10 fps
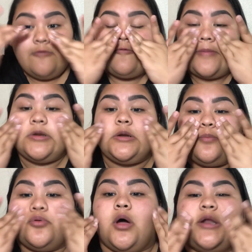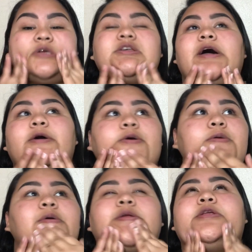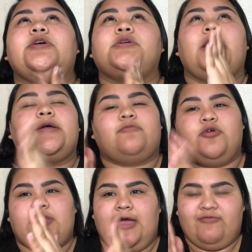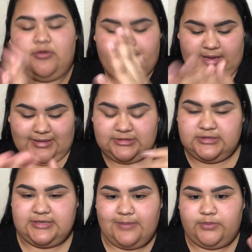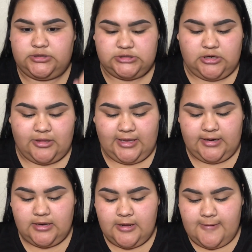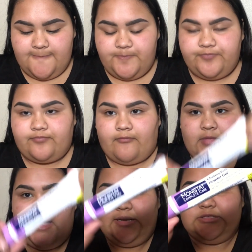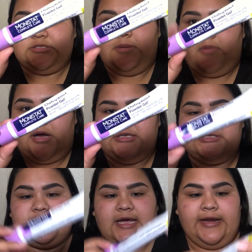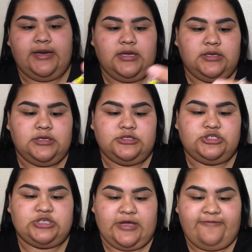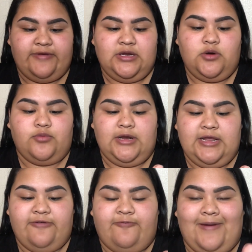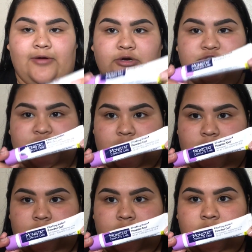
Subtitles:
feminine product aisle near like where they have the pads and tampons and all that. And it's the Monistat Chafing Relief Powder Gel.